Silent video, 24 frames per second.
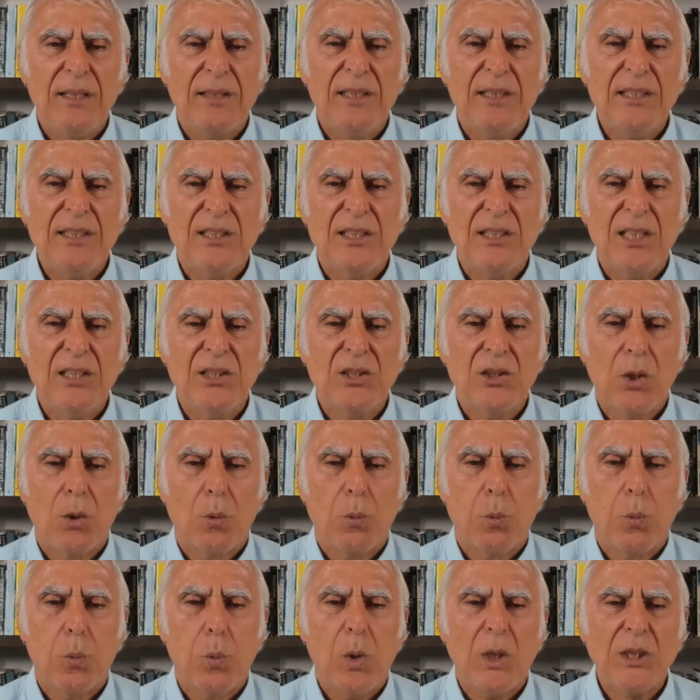This is the
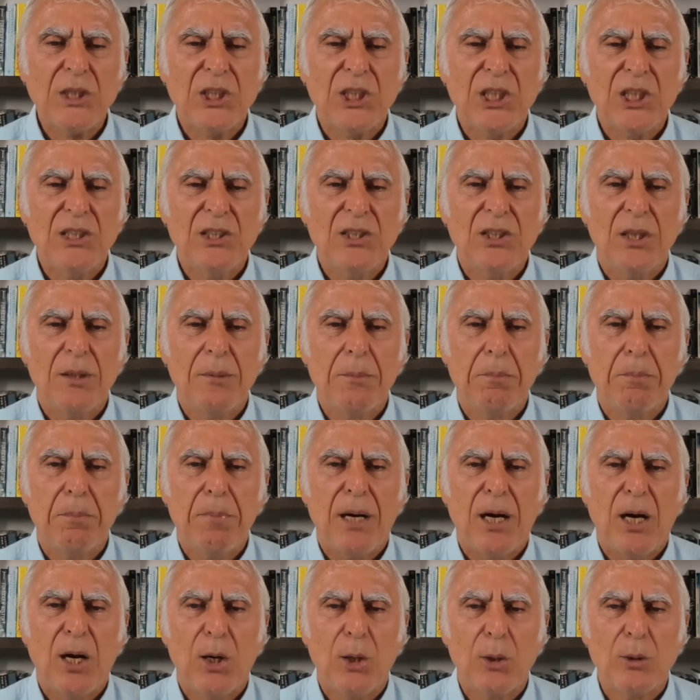Washington
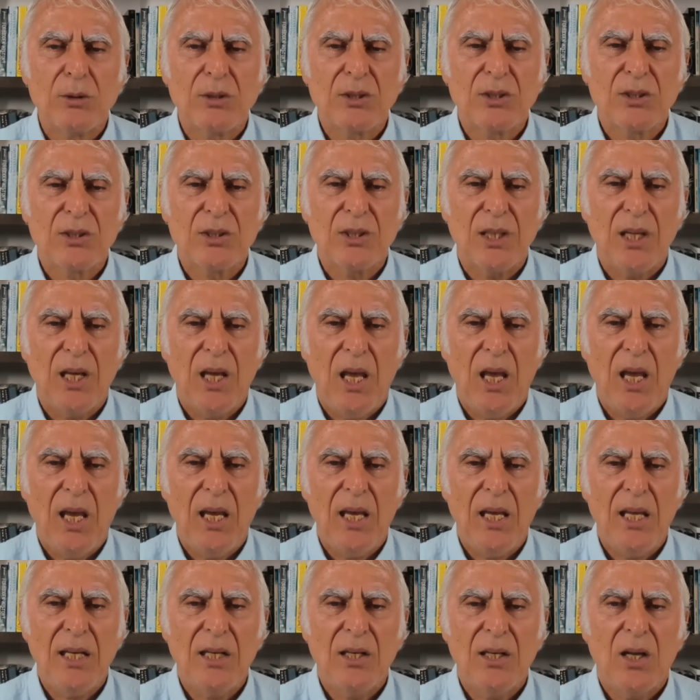Post.
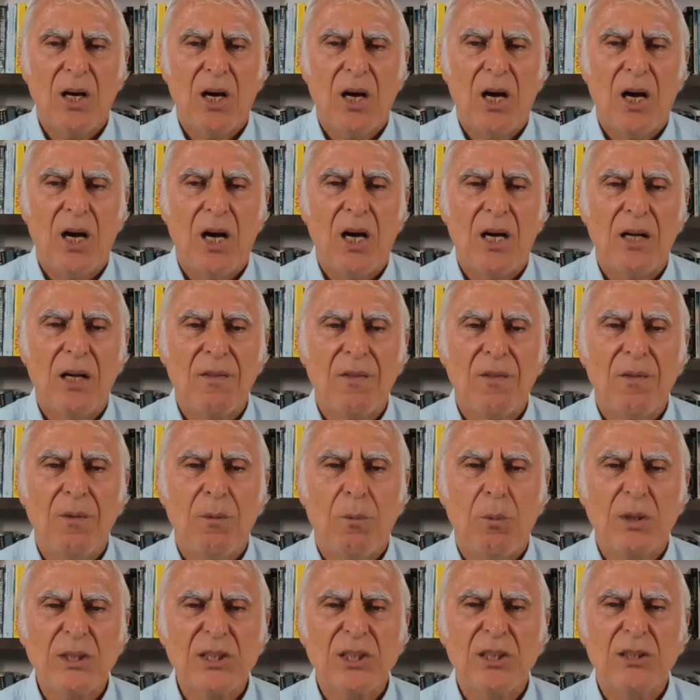And
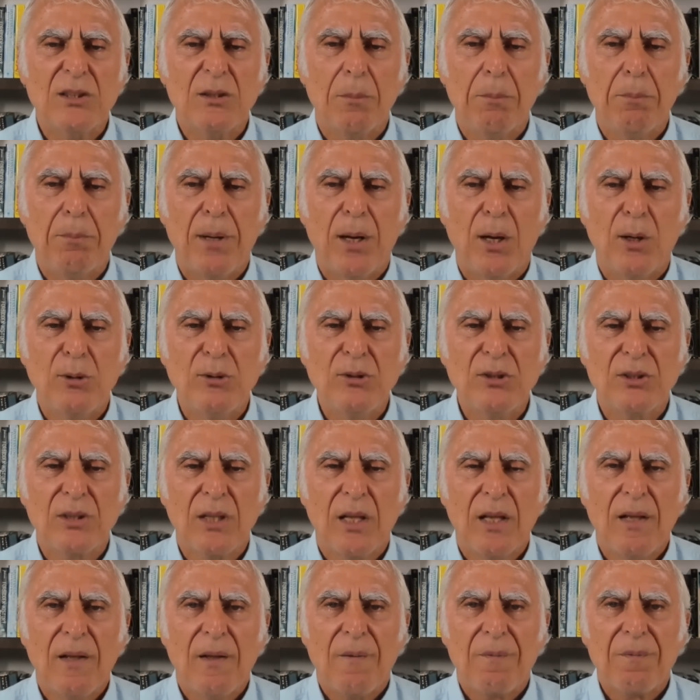the Washington Post,
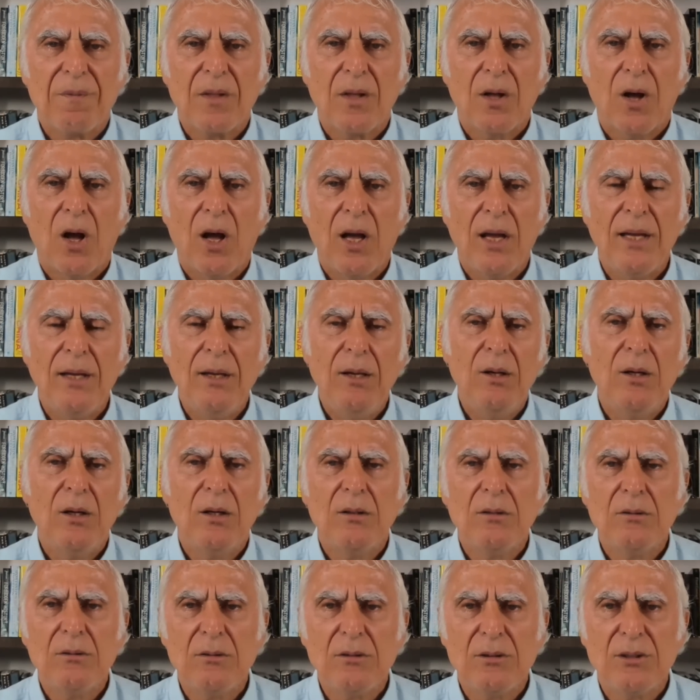I
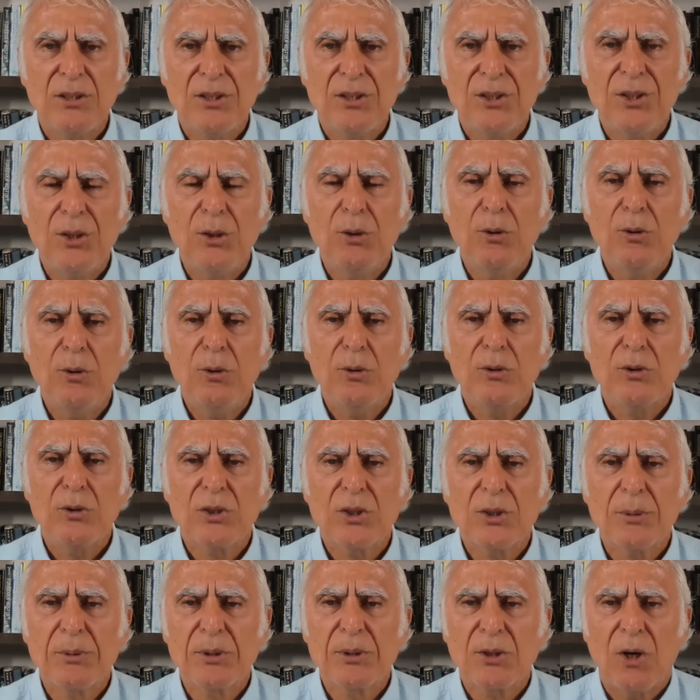still
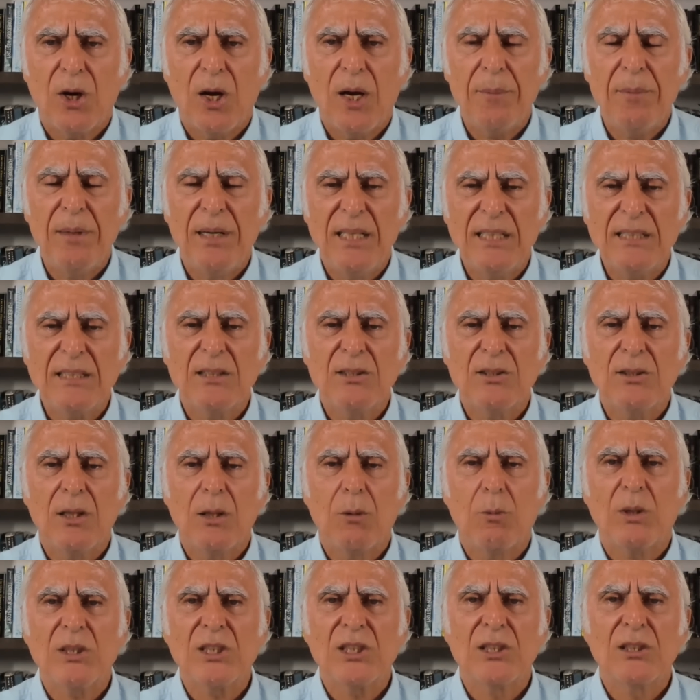subscribe and listen to
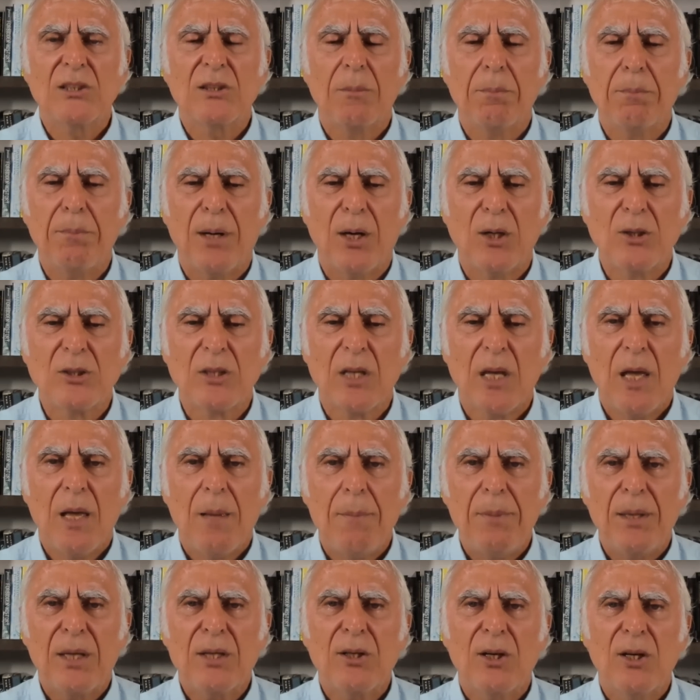the Washington Post
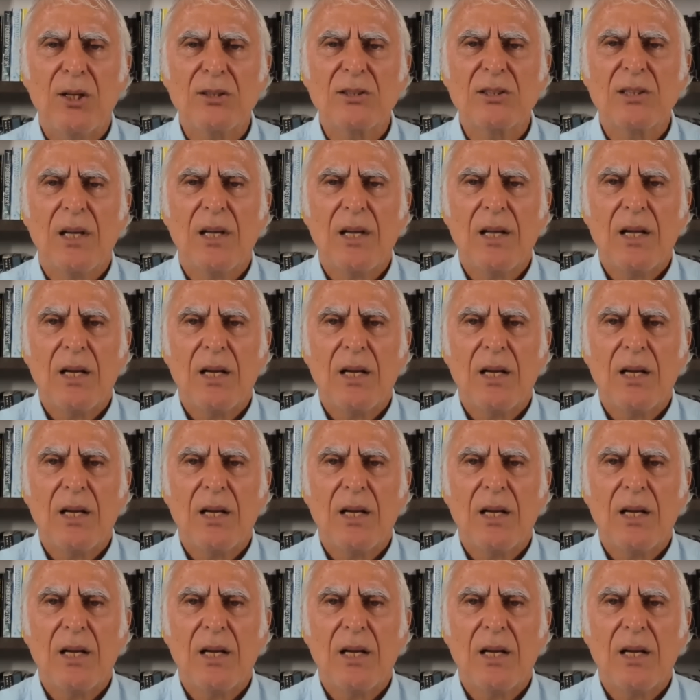because,